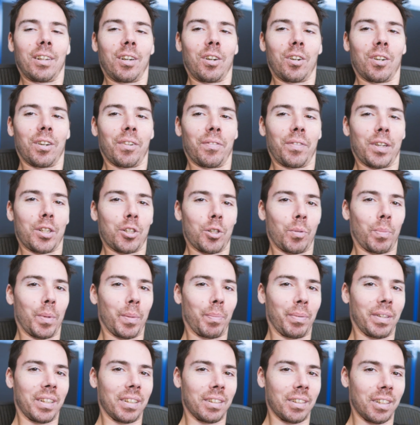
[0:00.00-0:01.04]
Or a vegetable
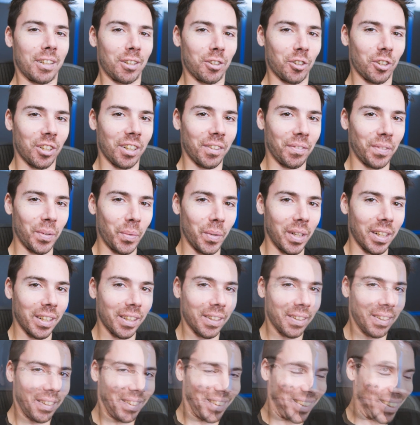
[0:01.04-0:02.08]
police t-shirt if you want
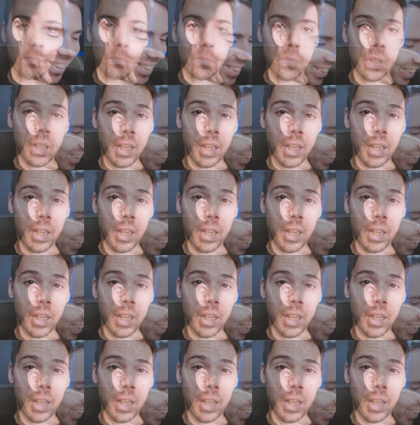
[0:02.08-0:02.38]
it.